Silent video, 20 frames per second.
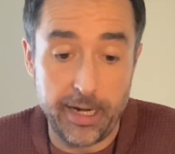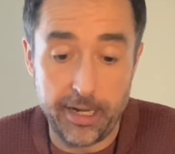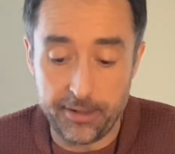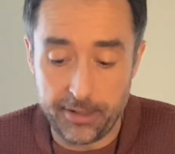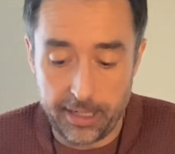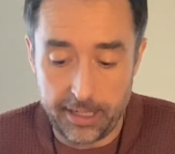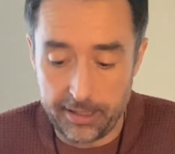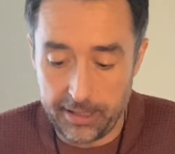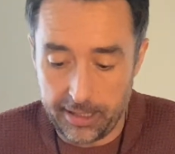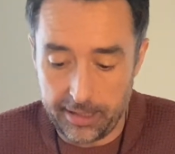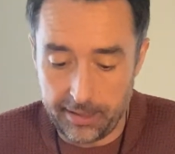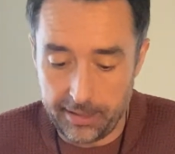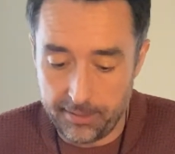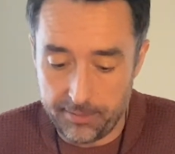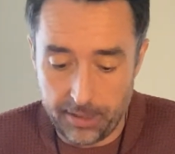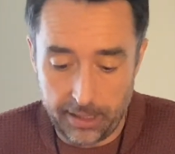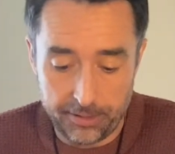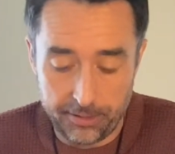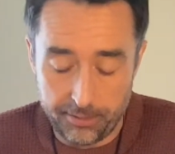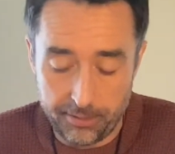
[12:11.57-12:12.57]
I
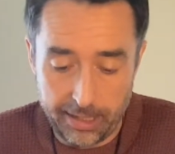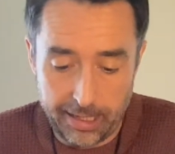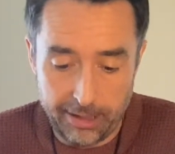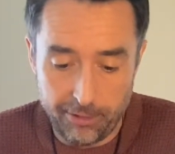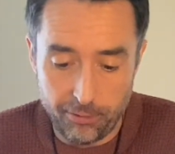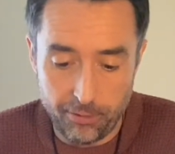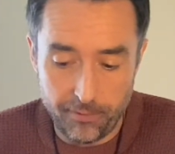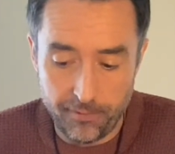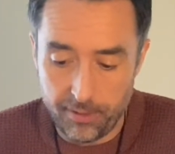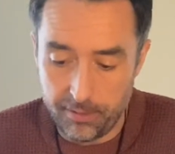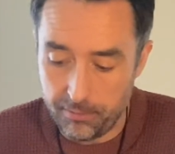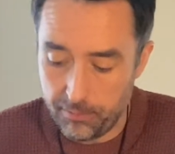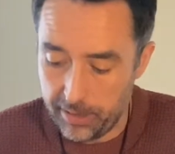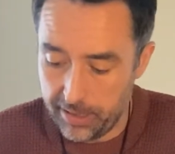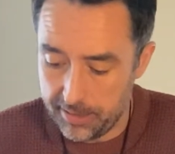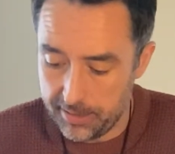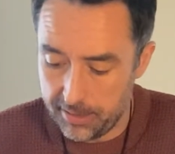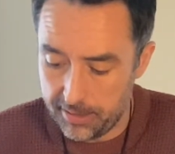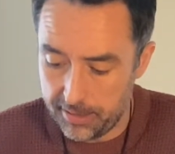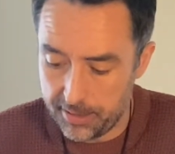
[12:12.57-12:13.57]
don't know how other
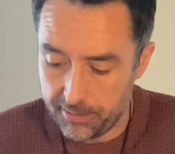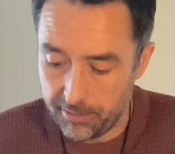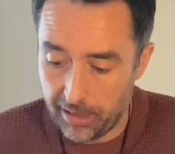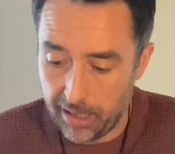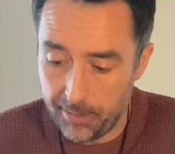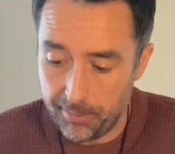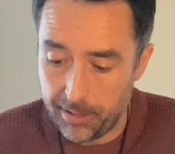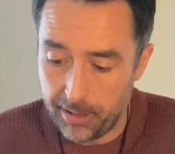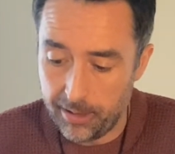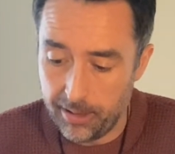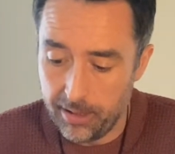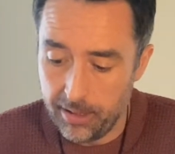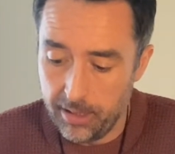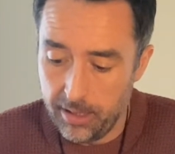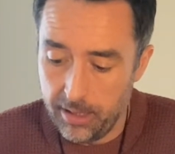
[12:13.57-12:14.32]
way to describe it.